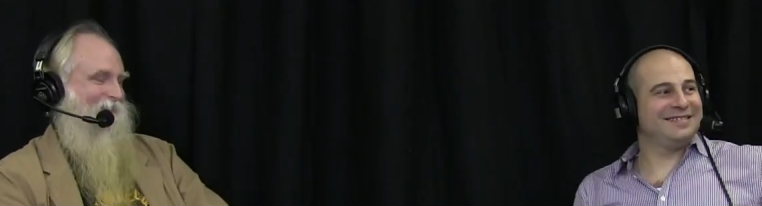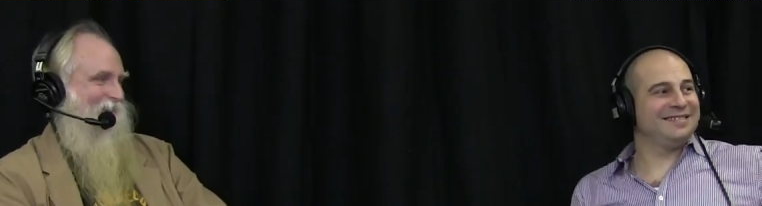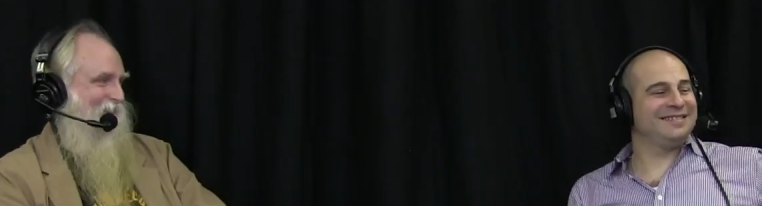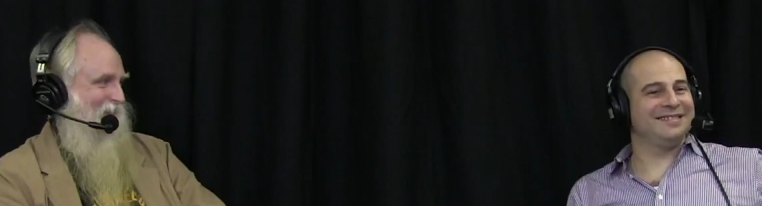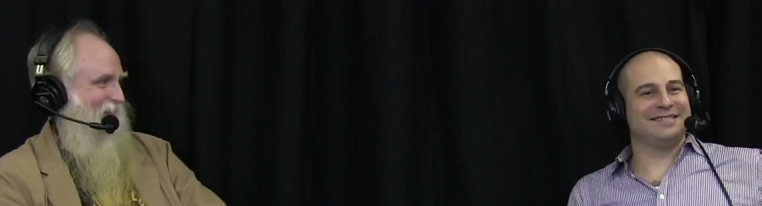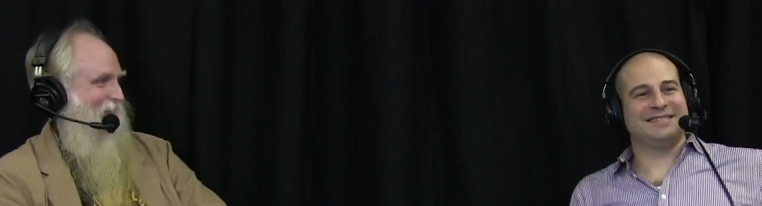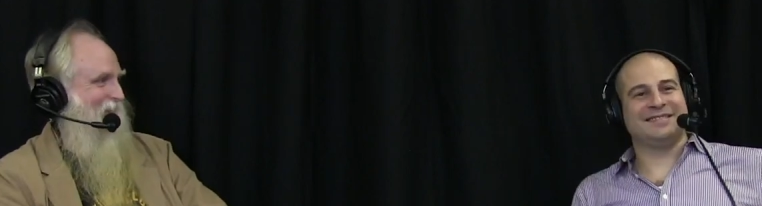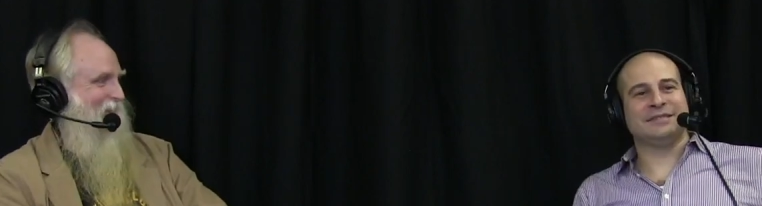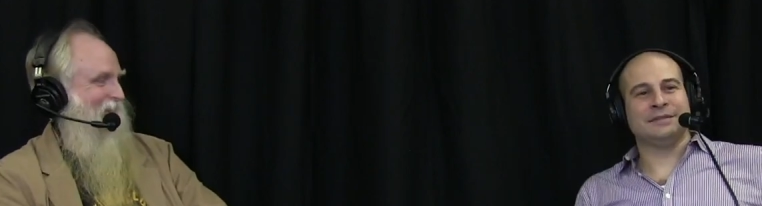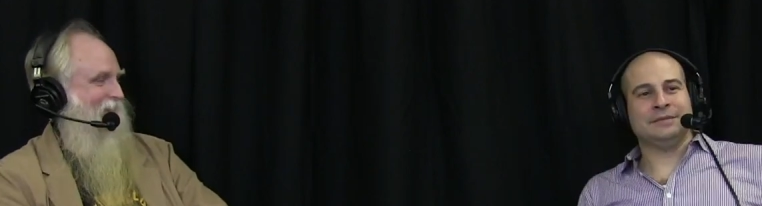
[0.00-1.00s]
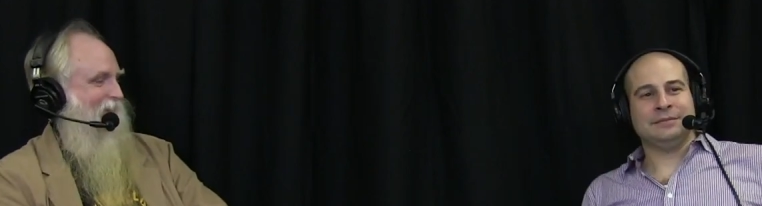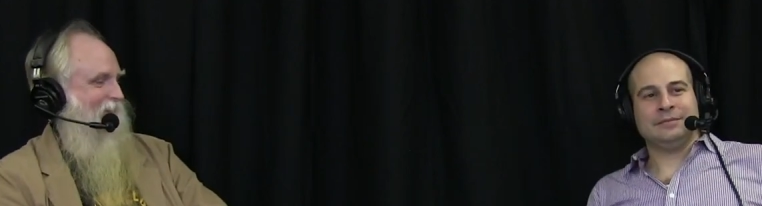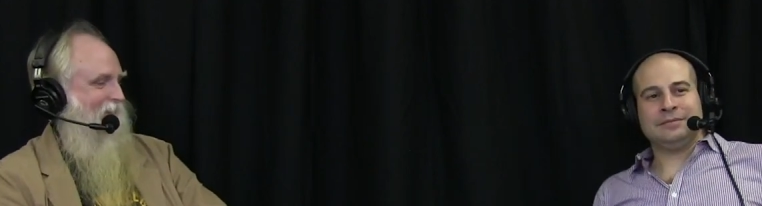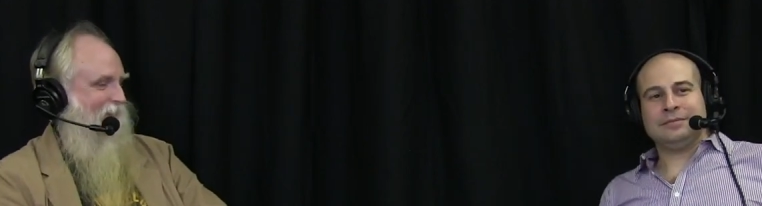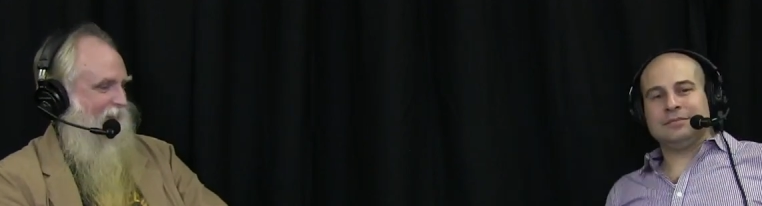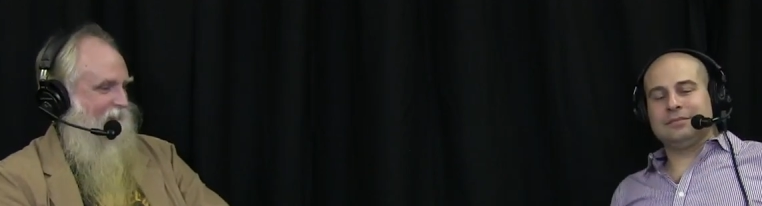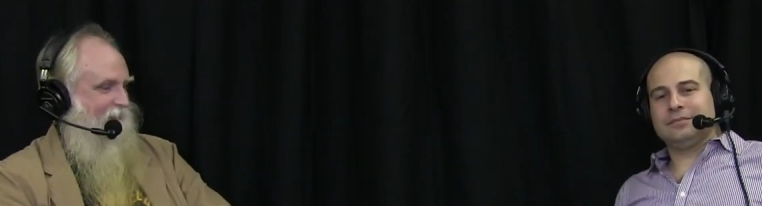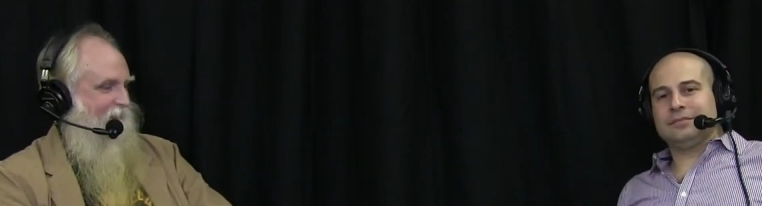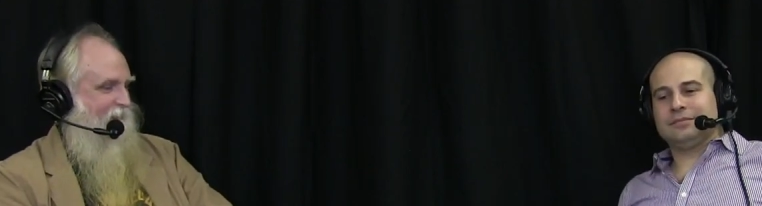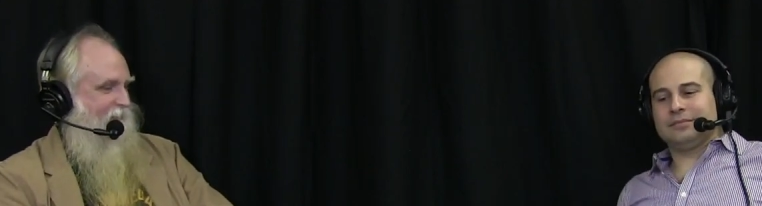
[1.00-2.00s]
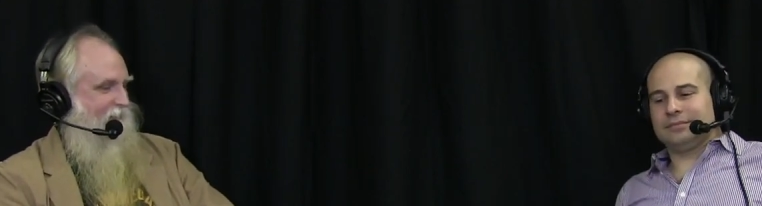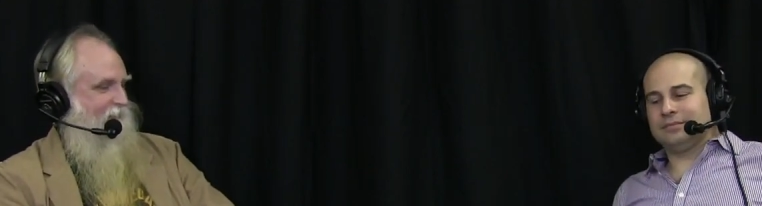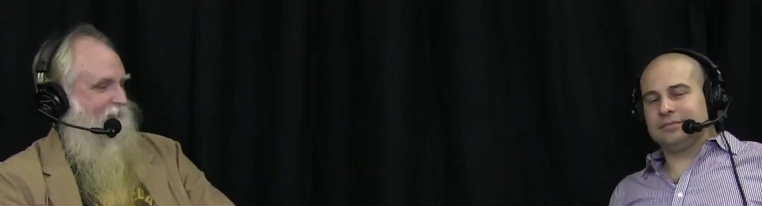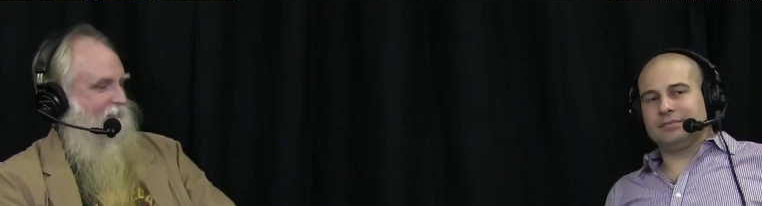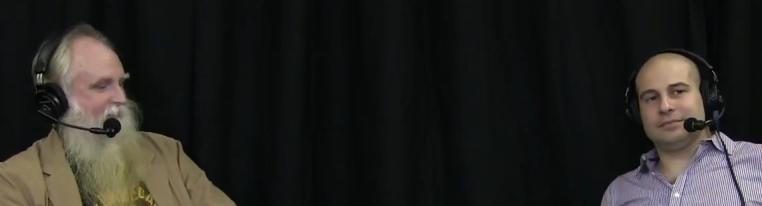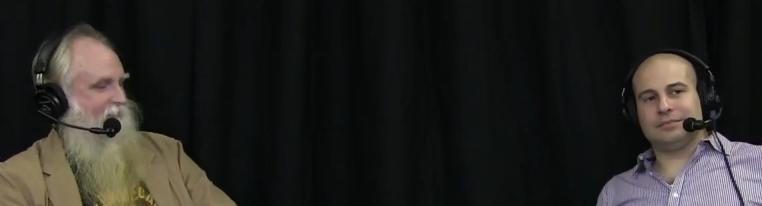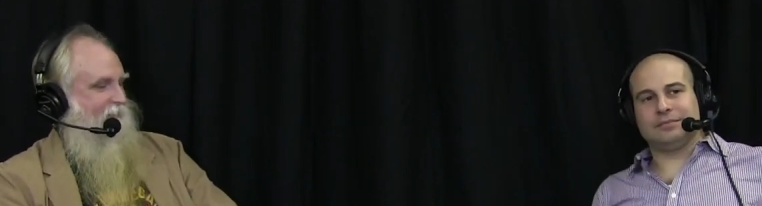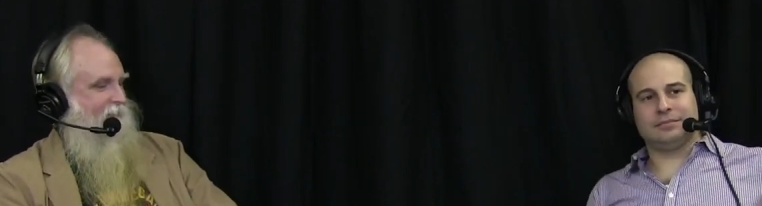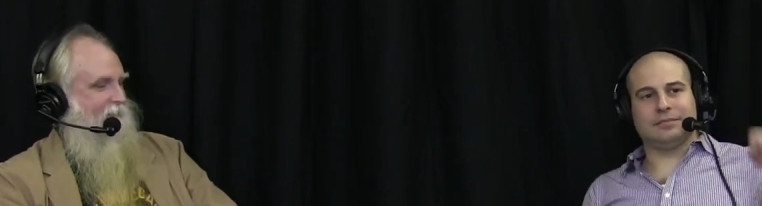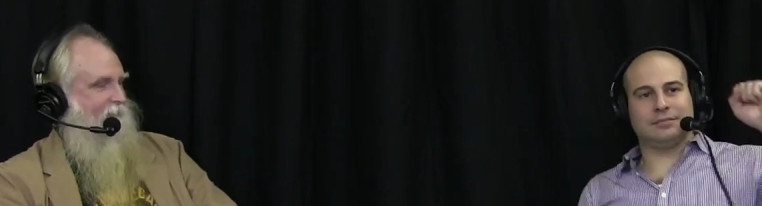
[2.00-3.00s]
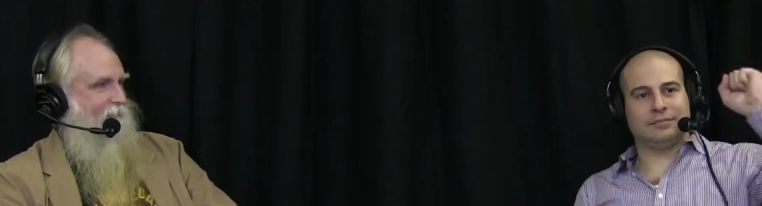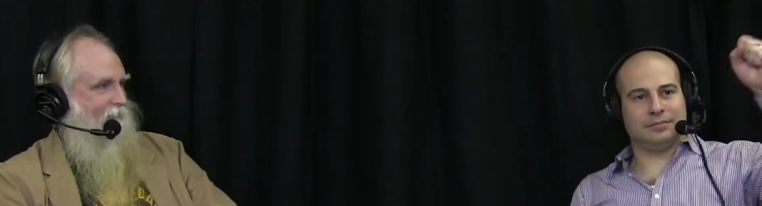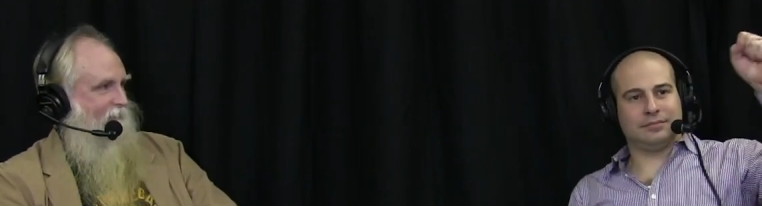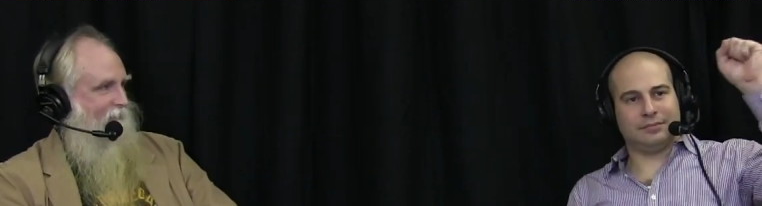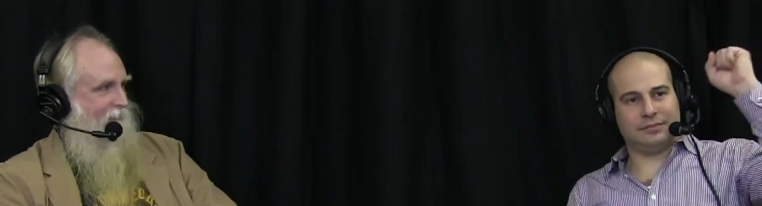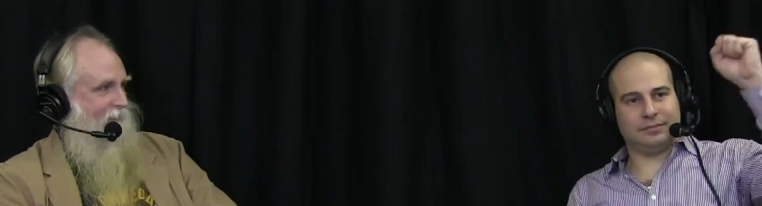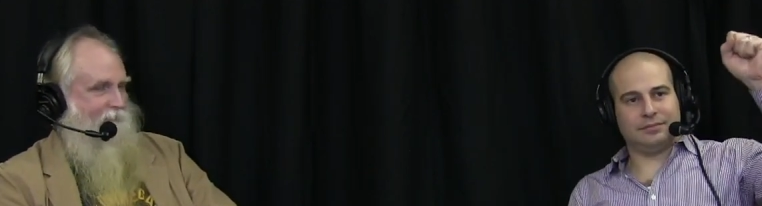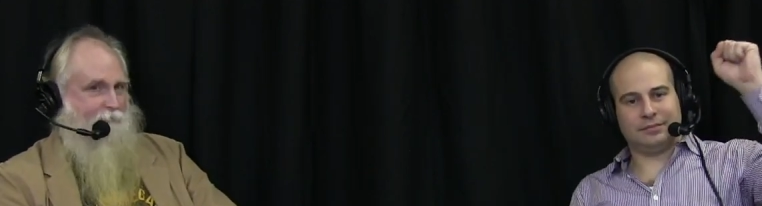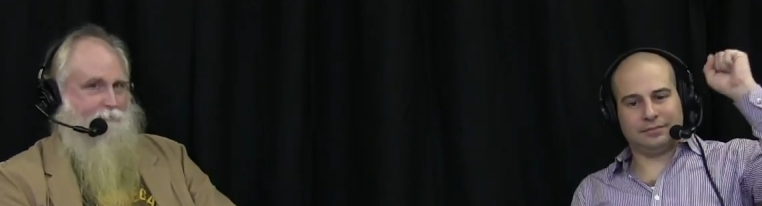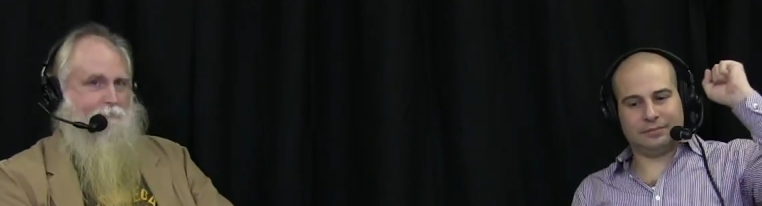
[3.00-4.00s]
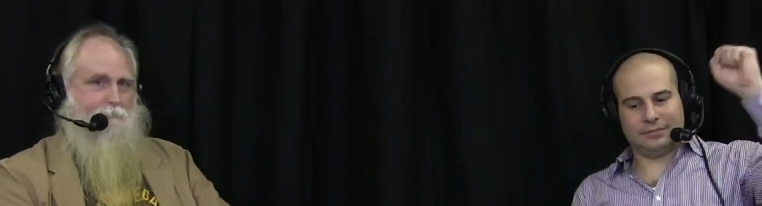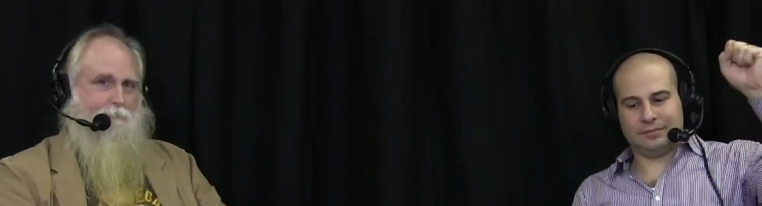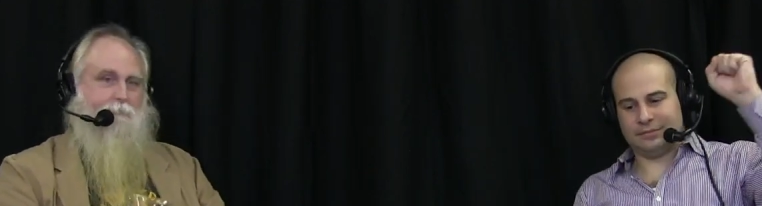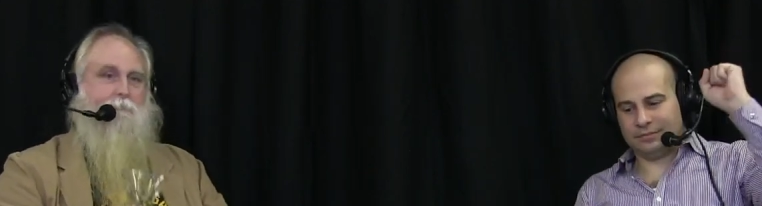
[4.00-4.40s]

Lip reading: (silence)